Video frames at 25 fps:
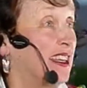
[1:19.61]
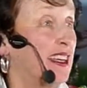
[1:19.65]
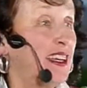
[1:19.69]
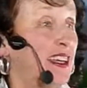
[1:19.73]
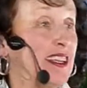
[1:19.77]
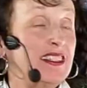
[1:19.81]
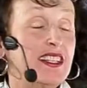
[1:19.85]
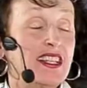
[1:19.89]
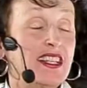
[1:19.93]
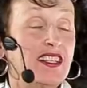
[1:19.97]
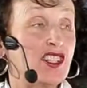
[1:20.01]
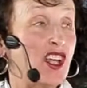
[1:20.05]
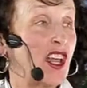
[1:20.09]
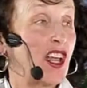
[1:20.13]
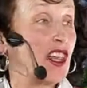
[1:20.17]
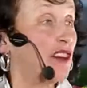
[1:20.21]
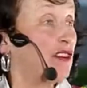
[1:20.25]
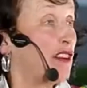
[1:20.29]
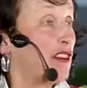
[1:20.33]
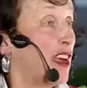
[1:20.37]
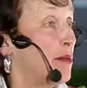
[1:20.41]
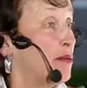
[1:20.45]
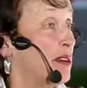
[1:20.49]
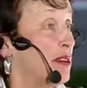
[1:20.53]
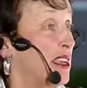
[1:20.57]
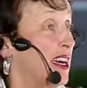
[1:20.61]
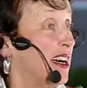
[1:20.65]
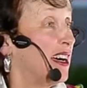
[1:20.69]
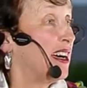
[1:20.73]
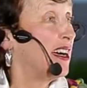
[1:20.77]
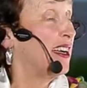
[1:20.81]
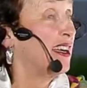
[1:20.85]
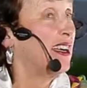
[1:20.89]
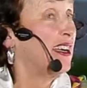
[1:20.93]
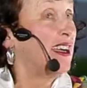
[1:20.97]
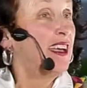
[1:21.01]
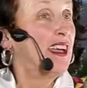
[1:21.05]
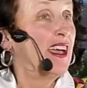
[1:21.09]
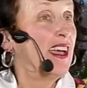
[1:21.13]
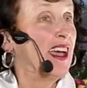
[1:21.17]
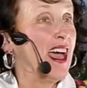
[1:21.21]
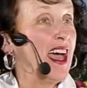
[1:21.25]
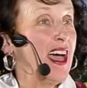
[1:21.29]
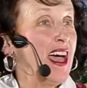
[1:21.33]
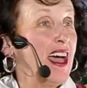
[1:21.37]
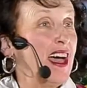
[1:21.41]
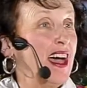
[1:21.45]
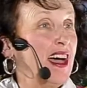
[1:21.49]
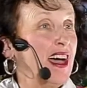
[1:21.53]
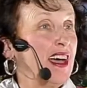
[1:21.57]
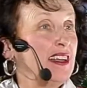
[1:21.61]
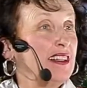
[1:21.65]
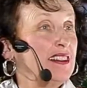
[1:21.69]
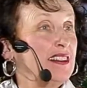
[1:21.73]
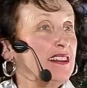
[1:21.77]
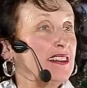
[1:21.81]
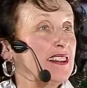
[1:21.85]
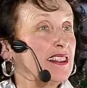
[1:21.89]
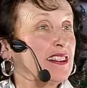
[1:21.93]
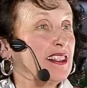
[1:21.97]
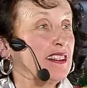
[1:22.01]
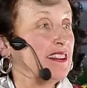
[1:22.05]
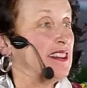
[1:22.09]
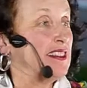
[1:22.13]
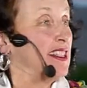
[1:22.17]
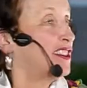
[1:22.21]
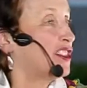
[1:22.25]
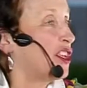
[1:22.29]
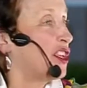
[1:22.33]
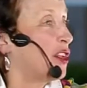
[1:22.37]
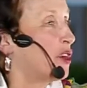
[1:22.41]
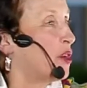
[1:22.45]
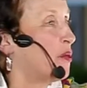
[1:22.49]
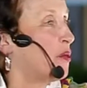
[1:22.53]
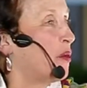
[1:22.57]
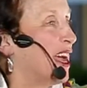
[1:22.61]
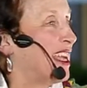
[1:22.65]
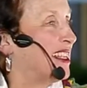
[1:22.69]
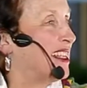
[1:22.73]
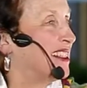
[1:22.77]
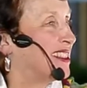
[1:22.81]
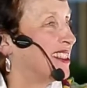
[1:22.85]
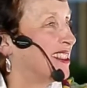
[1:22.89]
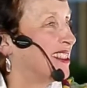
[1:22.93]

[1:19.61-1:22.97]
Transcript: Tesol Arabia, and Tesol Kuwait.